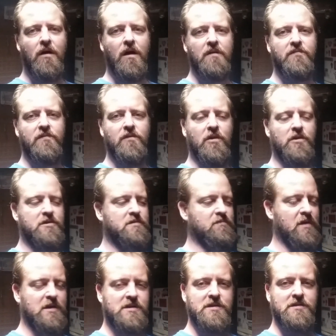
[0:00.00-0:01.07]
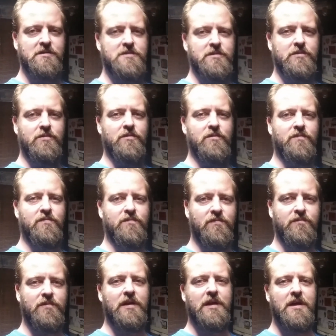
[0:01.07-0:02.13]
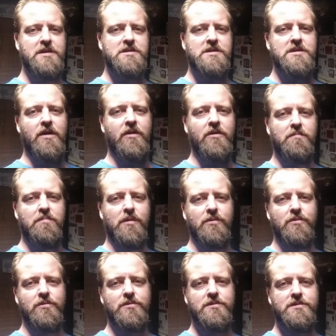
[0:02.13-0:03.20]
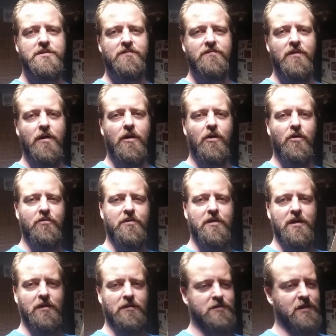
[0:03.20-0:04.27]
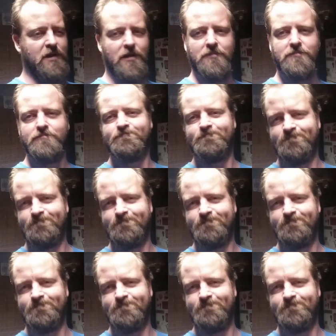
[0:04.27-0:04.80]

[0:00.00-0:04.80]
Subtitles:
I forgot to mention two of the legendary brewers of the whole thing, so